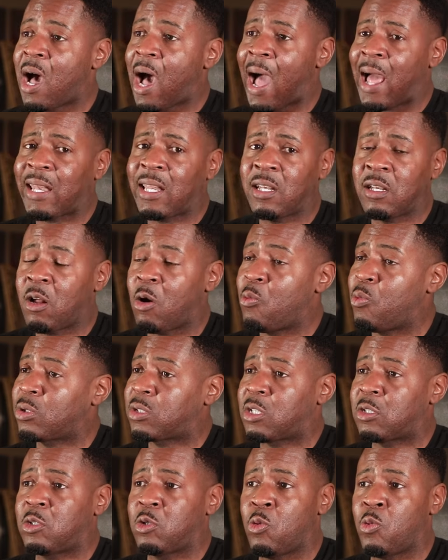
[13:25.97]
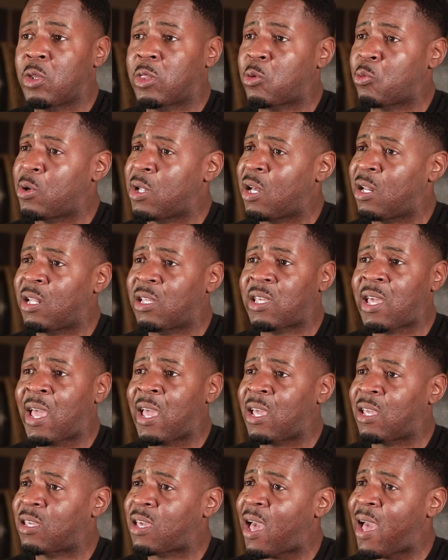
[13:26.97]
I didn't know what to do with
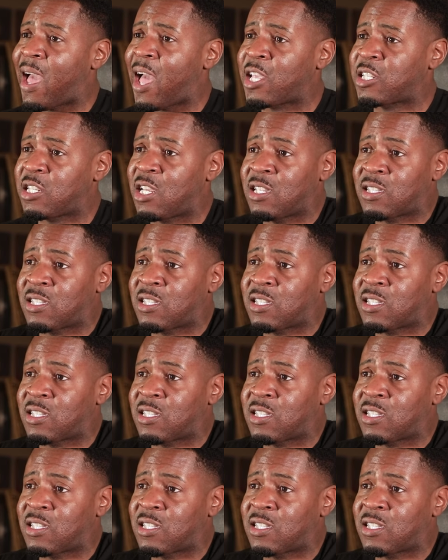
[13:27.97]
$300K in cash.